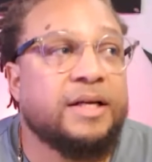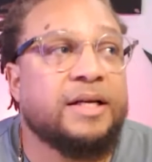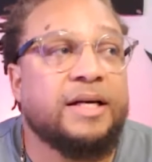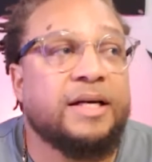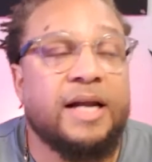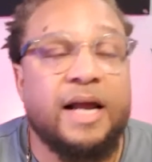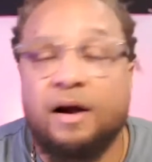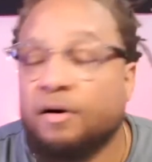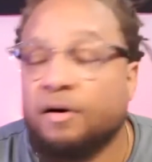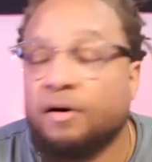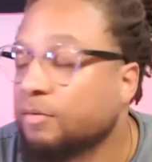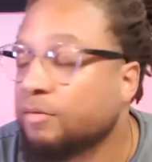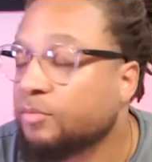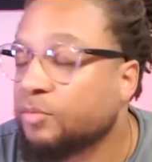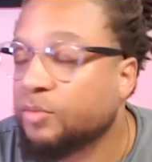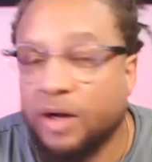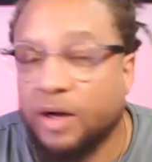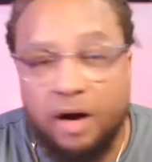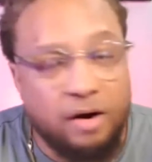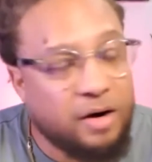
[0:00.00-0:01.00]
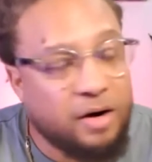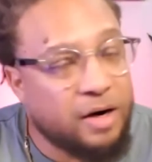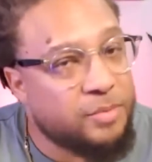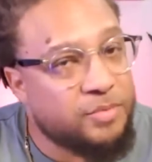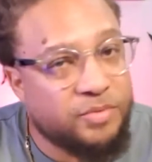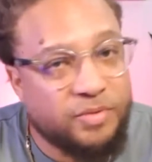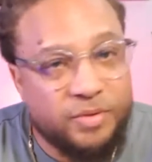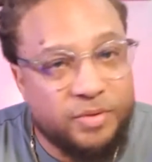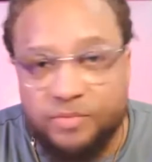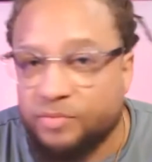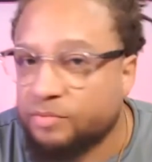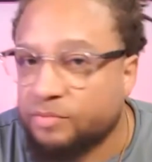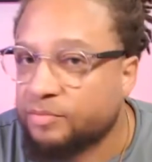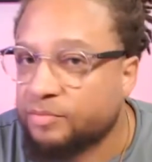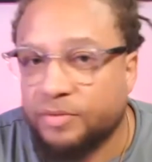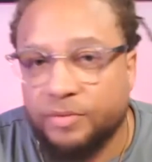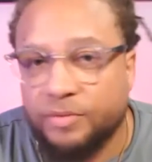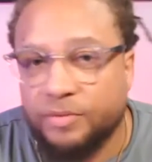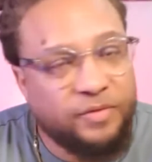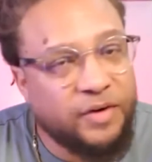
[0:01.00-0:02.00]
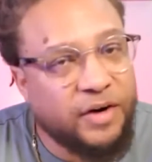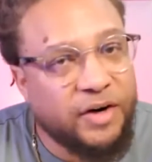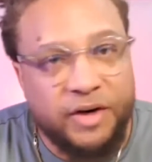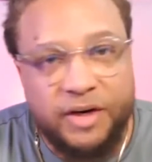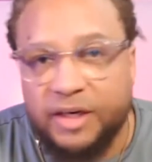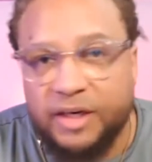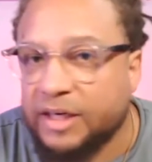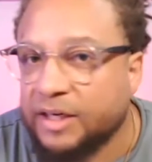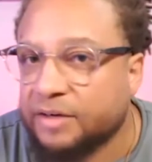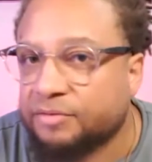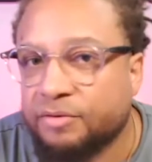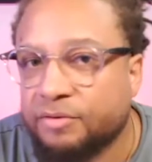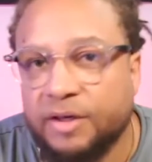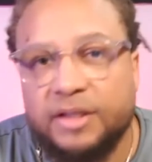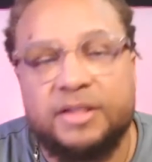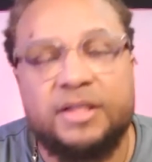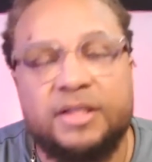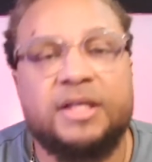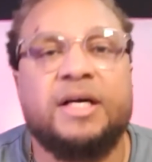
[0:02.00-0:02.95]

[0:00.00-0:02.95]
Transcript: Now, we all come from, from very different,